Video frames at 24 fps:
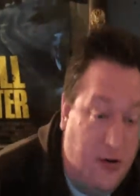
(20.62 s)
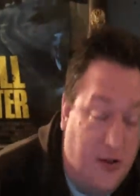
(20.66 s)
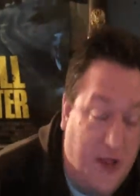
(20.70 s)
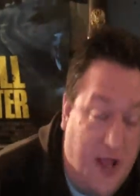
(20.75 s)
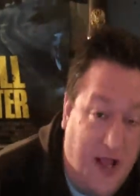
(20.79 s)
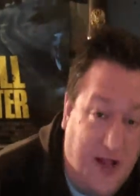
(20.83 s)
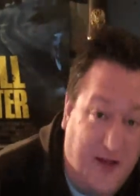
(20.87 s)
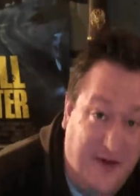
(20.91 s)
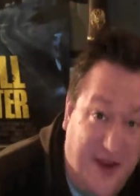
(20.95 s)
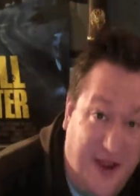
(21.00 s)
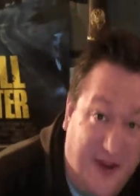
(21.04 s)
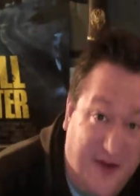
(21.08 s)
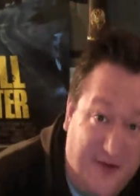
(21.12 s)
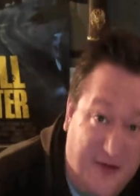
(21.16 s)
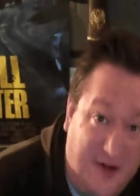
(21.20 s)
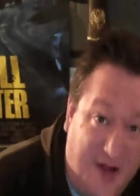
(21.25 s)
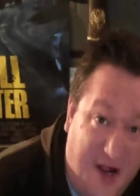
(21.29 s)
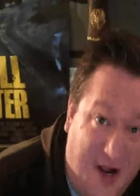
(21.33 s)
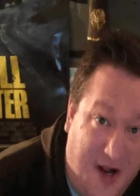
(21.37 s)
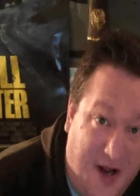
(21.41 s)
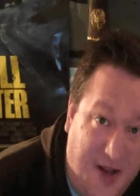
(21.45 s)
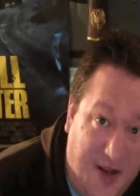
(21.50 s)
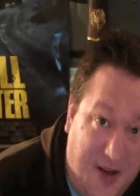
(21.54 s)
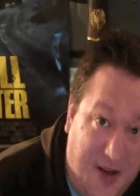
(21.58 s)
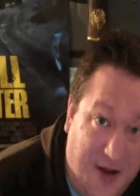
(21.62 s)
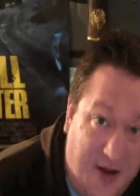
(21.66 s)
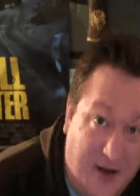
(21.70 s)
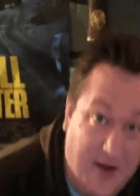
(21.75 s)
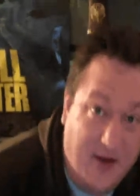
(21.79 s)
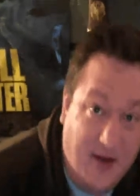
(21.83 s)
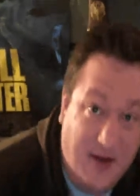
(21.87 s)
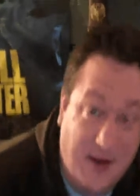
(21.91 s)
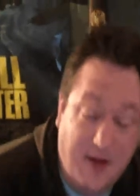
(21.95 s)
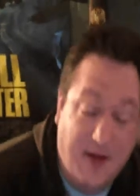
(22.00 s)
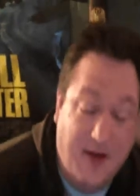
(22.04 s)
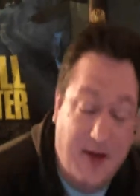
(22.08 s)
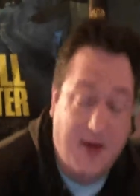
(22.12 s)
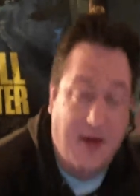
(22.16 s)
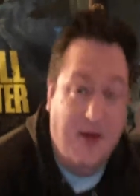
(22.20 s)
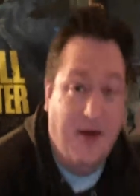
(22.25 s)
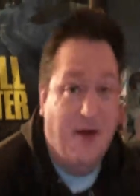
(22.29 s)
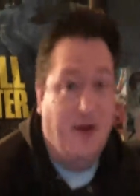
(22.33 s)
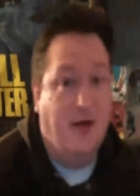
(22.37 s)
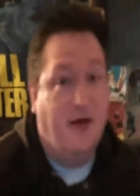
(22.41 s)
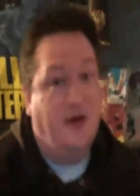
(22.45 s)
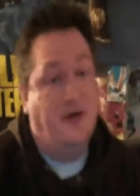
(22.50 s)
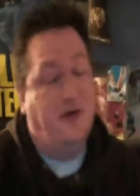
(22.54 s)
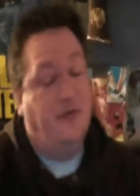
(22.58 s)
that takes it out of you.
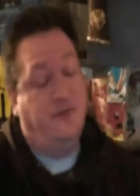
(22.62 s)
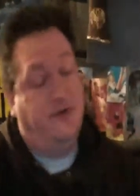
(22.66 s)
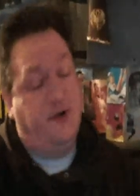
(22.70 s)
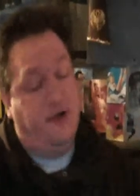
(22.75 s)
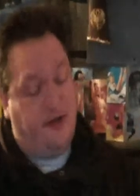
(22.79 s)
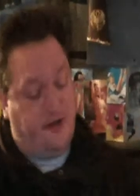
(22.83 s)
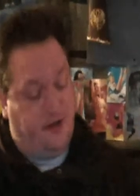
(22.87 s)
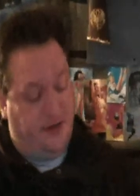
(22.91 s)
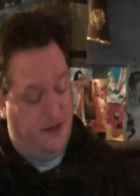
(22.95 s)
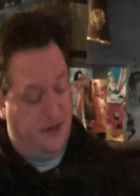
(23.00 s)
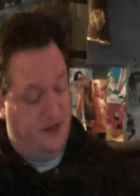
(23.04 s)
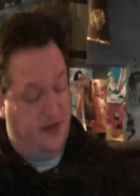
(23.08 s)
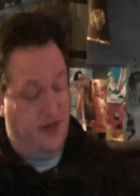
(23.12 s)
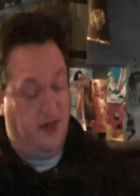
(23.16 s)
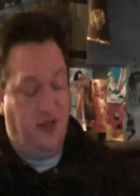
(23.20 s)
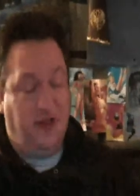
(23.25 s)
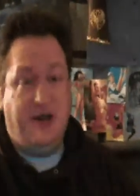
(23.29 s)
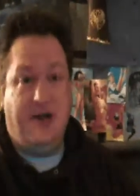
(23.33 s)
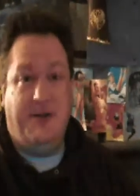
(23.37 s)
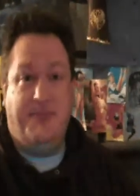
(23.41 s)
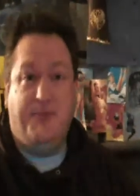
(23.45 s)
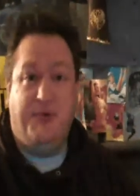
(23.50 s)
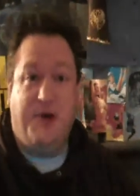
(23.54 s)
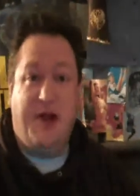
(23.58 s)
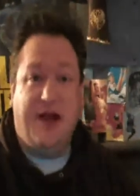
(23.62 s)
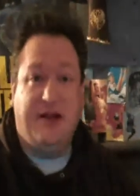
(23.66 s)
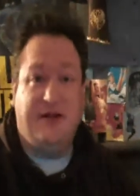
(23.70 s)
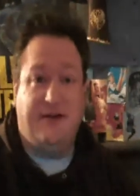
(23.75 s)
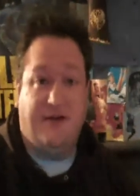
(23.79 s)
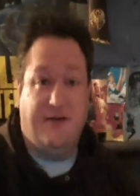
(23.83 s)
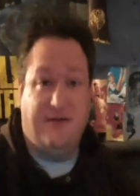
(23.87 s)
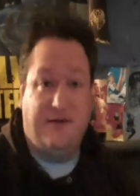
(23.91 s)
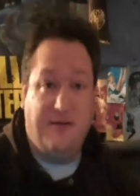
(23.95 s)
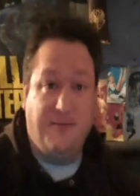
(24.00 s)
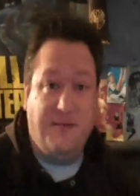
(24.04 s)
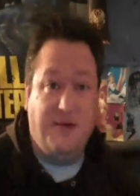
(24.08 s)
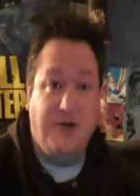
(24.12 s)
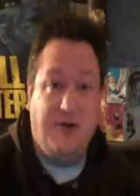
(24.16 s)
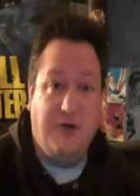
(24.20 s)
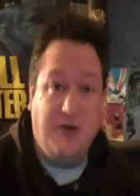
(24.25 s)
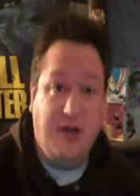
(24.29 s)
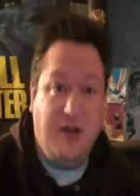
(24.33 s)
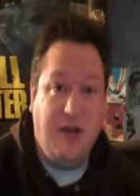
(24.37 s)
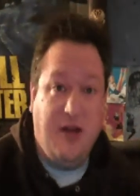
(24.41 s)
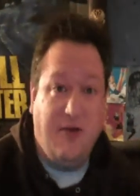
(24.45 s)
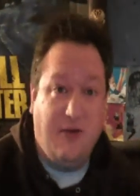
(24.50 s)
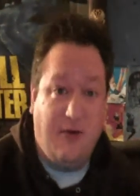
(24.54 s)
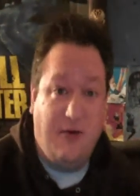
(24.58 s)
But you got to practice. I mean, you
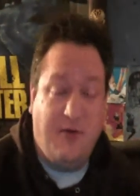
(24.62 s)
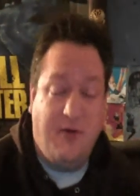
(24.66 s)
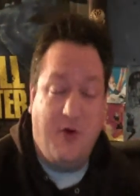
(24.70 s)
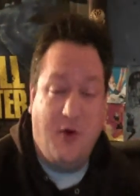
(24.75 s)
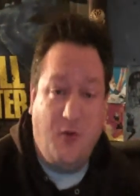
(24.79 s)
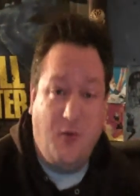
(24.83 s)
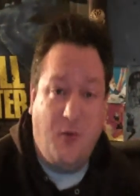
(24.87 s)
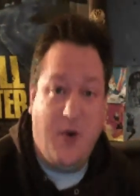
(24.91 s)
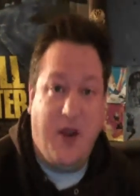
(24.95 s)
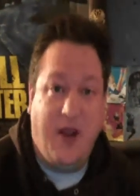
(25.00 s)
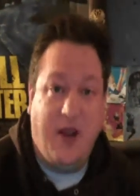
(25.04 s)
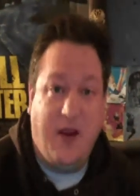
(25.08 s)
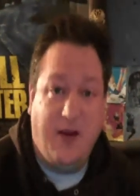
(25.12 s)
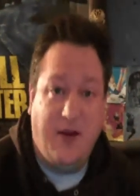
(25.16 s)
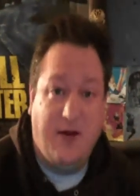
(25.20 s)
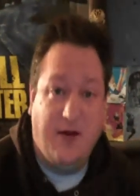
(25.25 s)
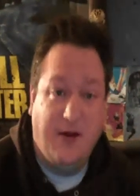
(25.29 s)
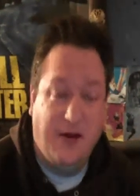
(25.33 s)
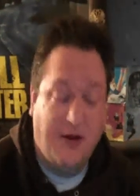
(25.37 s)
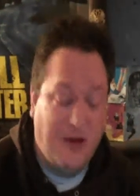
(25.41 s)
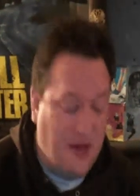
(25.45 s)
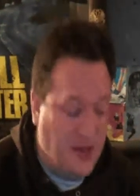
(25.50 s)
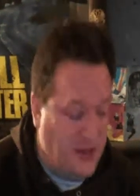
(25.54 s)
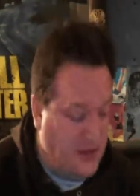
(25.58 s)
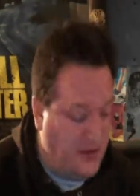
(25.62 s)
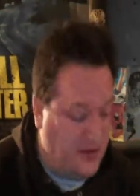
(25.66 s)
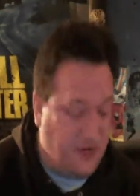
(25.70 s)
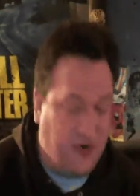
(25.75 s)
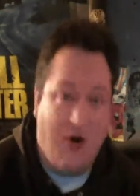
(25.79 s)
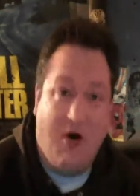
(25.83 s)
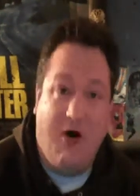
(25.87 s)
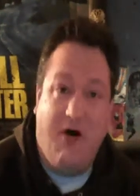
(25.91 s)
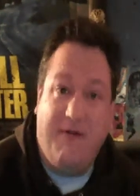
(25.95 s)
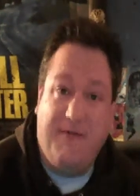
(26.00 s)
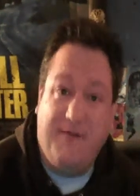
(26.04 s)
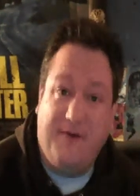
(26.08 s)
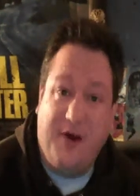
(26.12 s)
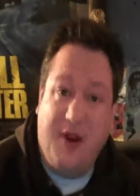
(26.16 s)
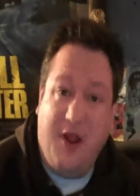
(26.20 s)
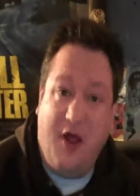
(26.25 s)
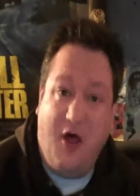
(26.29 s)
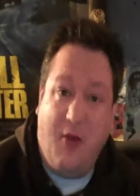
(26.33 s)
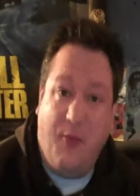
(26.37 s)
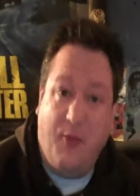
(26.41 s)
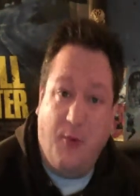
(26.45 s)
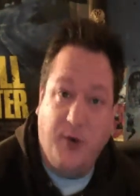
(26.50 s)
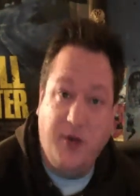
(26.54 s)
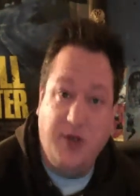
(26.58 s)
need a good way to call for
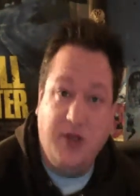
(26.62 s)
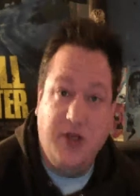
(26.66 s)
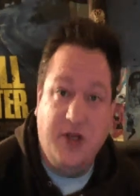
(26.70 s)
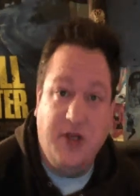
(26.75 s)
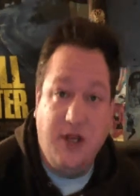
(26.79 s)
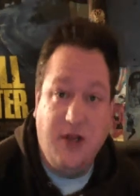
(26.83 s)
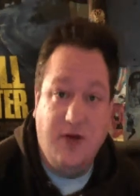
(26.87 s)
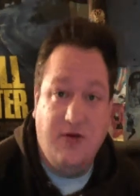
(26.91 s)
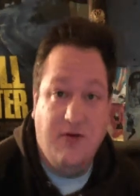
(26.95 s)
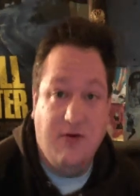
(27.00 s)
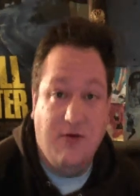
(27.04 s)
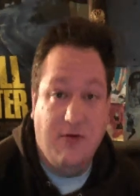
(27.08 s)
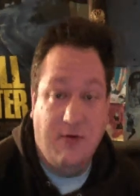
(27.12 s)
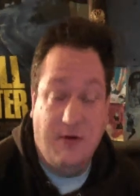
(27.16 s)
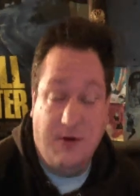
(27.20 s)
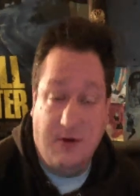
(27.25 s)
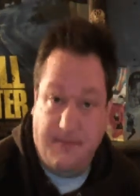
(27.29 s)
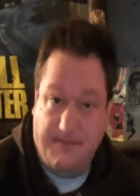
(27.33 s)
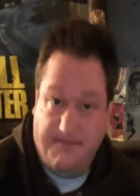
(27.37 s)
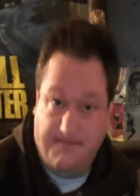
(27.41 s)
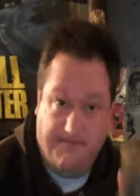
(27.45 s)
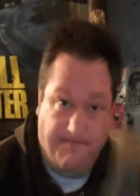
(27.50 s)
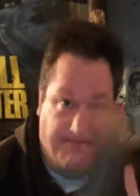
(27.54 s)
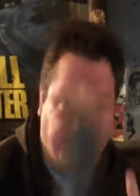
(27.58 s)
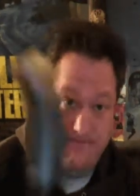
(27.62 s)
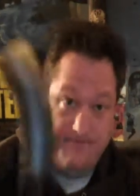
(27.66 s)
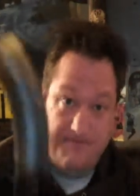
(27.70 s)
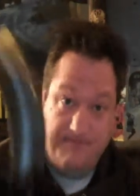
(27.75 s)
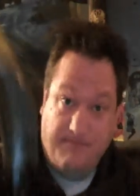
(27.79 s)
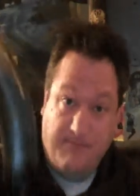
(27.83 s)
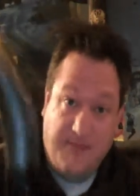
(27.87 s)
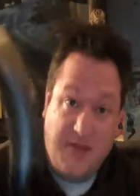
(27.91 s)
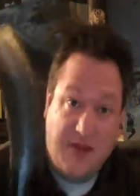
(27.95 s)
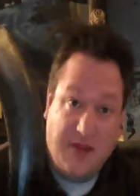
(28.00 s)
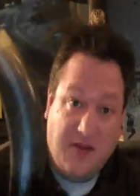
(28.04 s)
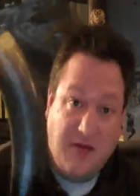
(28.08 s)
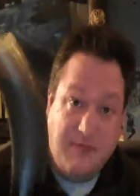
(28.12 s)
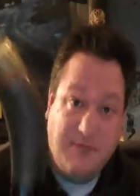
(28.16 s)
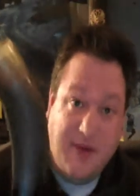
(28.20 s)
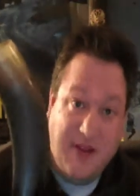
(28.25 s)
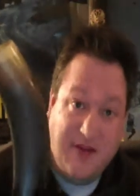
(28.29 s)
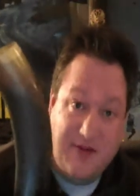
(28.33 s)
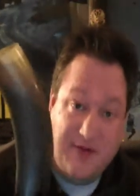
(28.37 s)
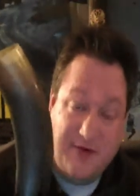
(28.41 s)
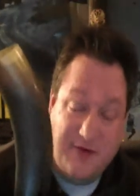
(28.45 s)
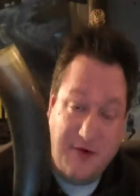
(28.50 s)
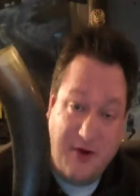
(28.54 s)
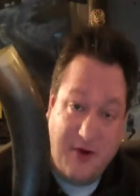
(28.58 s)
help when you need to, and nothing
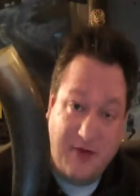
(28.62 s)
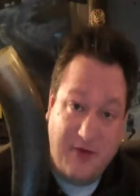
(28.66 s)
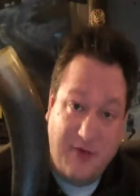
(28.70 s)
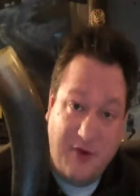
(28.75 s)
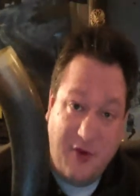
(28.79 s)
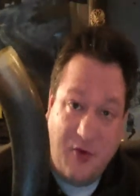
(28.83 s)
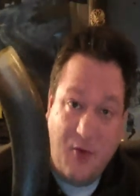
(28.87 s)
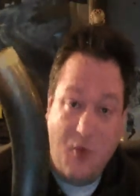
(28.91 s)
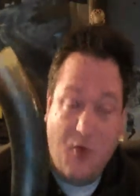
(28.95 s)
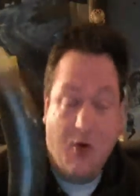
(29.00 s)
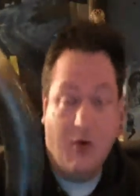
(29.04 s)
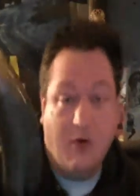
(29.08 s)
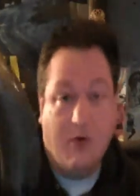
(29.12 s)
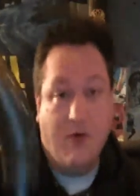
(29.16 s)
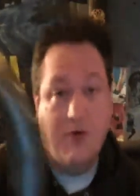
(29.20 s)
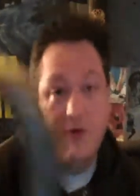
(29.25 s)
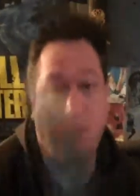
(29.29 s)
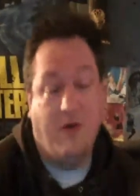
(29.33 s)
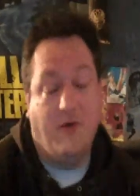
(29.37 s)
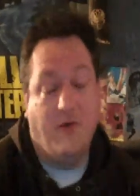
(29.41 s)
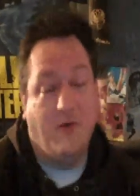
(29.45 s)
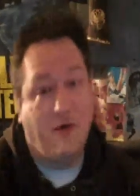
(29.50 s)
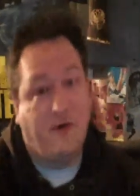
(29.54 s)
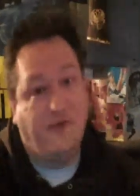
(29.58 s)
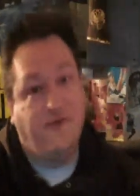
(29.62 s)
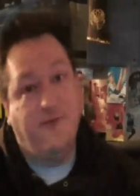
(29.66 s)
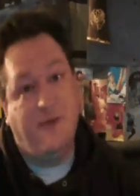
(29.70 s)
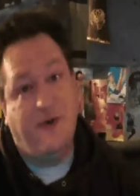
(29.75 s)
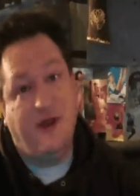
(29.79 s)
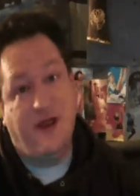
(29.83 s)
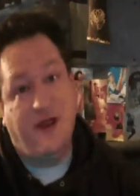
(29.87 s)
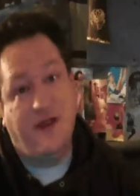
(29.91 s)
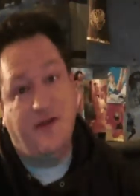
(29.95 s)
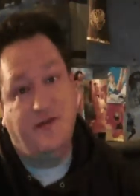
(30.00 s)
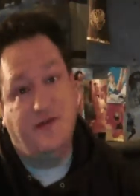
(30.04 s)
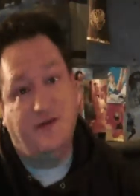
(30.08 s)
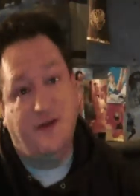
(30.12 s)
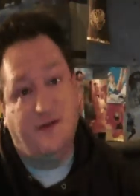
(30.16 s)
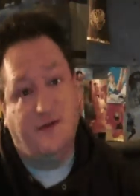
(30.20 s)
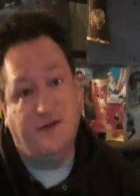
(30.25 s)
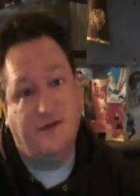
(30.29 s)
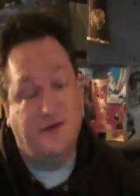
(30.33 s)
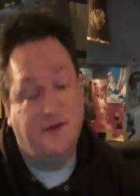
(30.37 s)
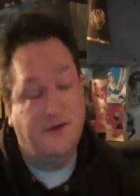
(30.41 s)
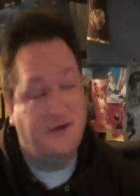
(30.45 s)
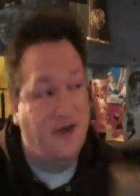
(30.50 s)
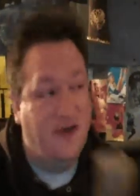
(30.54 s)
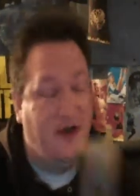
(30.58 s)
beats a trusty old war horn. It worked for my
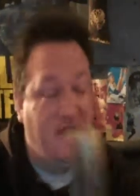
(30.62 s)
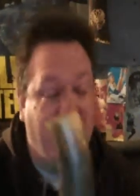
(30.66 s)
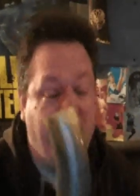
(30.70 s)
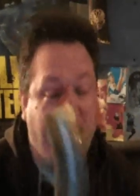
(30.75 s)
ancestors.